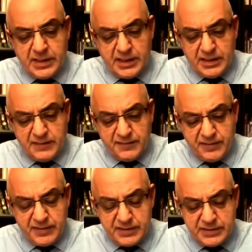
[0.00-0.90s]

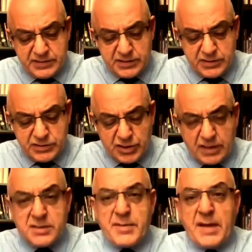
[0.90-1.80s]

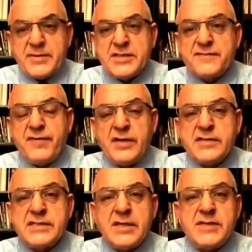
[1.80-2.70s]
John the Baptist's
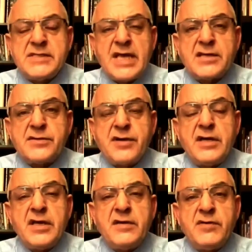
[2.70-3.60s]
father's name is
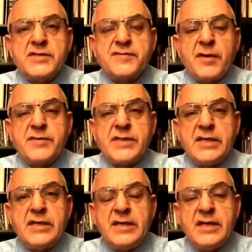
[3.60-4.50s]
Zechariah. He was from
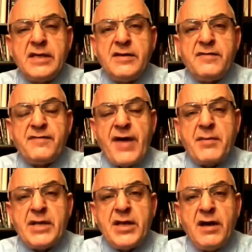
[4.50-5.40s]
the
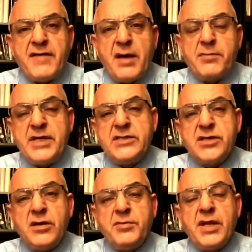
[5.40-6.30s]
family of
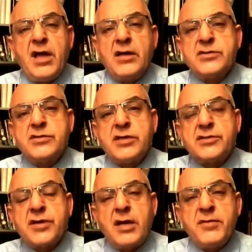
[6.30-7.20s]
Abijah, belonged to the
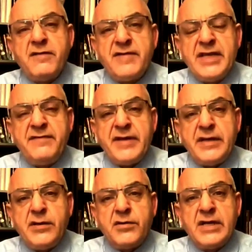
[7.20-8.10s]
tribe of Levi
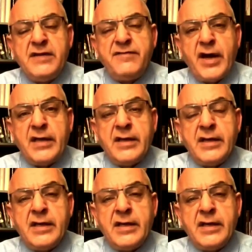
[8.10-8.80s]
or Levi.